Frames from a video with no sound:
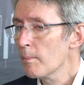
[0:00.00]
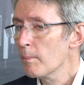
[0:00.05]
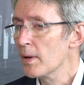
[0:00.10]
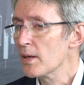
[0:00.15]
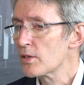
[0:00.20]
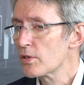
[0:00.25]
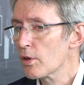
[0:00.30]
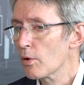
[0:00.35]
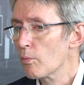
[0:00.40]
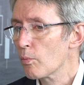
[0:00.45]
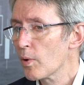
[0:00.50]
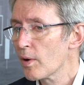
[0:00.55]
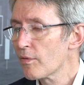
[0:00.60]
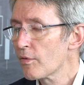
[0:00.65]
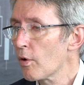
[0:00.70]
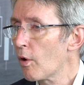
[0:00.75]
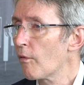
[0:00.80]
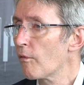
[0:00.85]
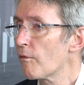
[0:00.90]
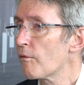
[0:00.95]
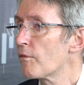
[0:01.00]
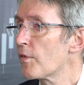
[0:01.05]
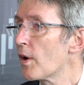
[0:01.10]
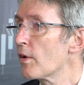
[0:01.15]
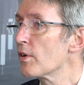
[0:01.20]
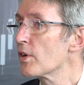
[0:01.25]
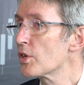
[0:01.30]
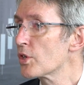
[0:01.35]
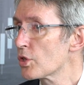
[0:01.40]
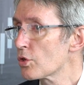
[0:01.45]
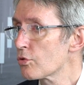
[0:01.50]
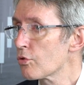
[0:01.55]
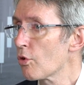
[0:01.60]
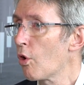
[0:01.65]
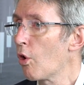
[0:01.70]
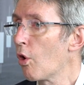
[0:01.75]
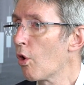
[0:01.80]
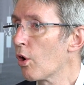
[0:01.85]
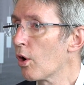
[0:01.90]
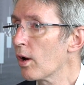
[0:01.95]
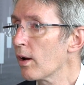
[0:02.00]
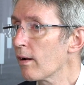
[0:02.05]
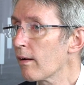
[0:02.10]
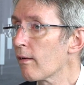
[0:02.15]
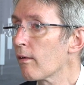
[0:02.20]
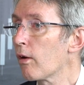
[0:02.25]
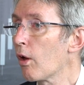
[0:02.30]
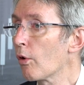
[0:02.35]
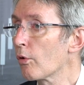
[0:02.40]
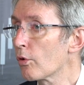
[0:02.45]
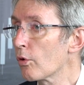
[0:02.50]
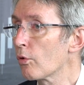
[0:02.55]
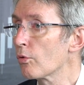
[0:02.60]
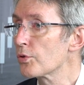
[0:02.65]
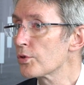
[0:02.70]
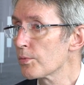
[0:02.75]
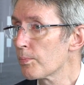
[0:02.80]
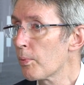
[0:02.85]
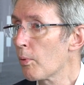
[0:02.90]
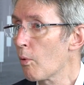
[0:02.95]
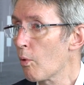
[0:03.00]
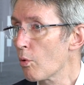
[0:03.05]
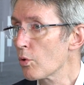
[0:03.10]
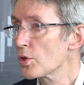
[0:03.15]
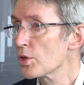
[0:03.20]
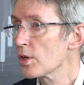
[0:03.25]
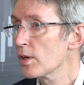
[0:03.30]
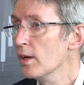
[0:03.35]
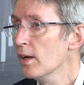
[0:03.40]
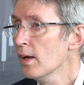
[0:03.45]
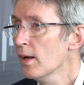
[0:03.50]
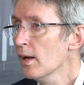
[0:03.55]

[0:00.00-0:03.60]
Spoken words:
means that we've got very strong local support.